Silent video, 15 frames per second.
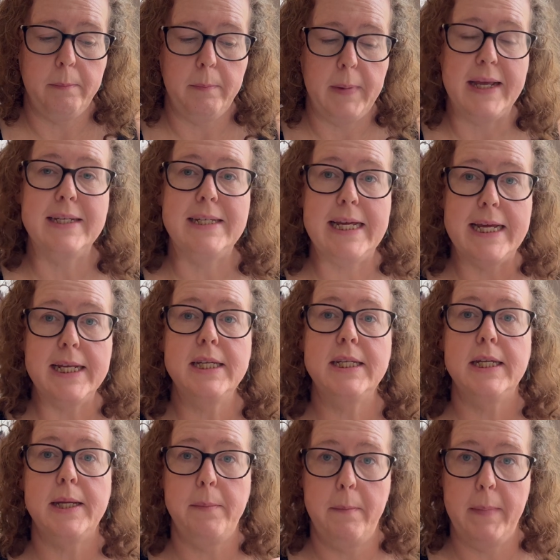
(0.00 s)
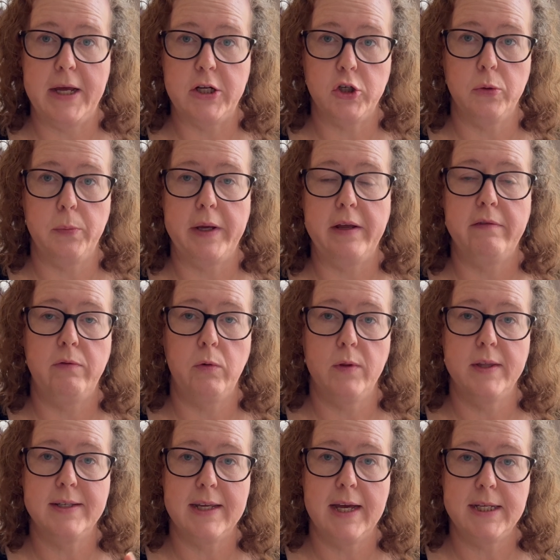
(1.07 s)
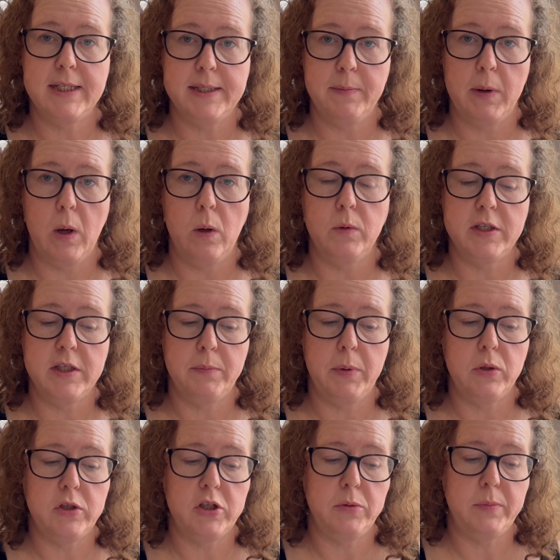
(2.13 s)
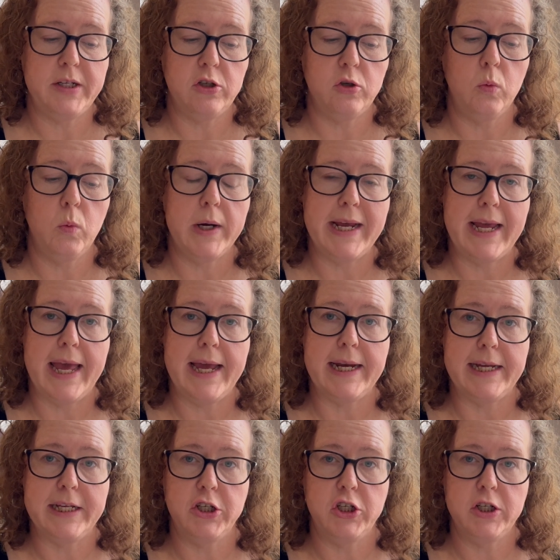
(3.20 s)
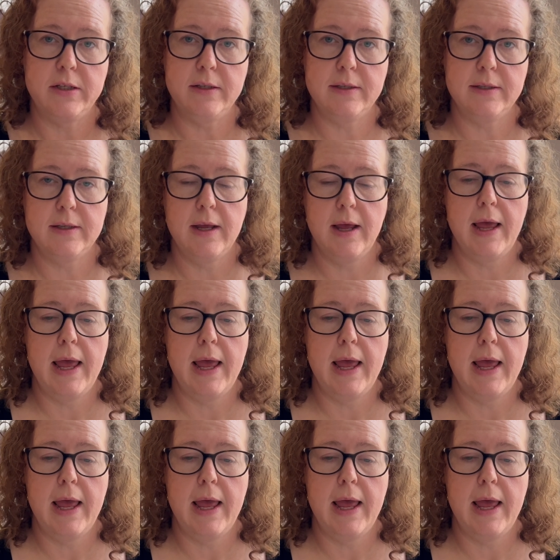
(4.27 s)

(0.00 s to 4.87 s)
intended measurement for the size small was supposed to be 28 inches,